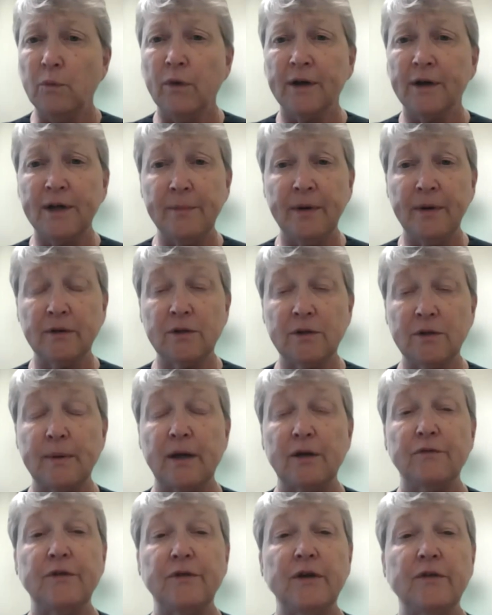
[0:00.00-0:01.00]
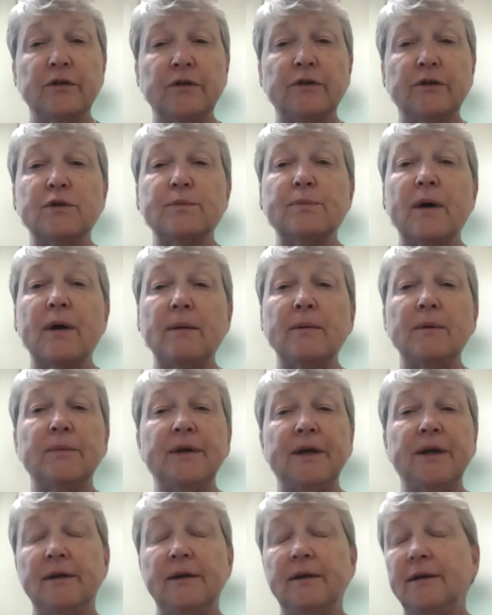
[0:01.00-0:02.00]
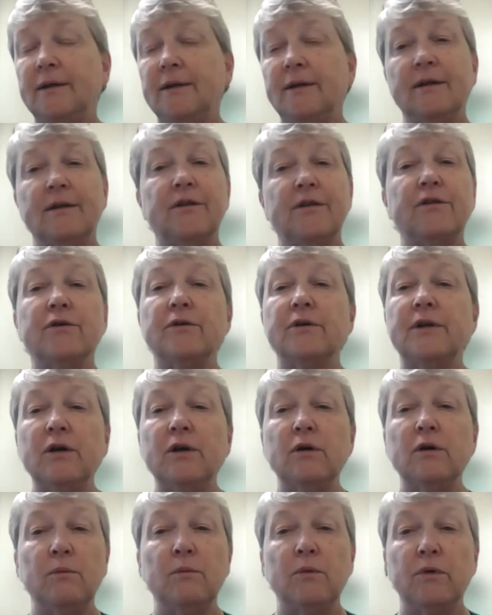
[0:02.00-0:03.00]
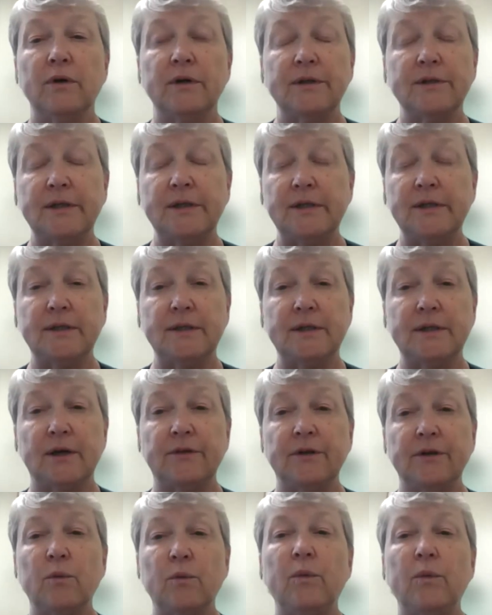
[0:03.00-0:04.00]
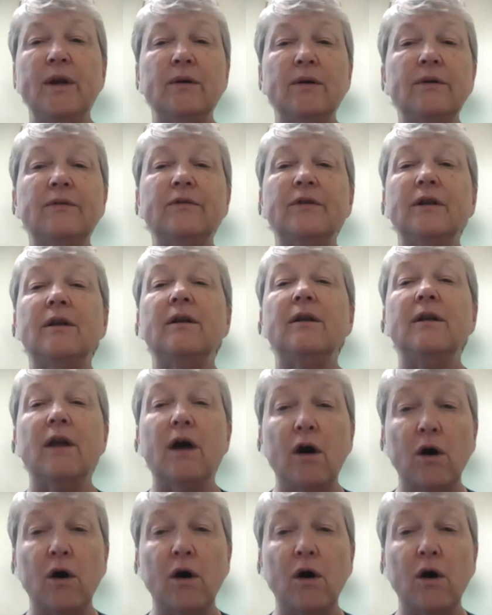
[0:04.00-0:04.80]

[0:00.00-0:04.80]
Rocky Mountain spotted fever. And there's probably 30 or more diseases out there we don't even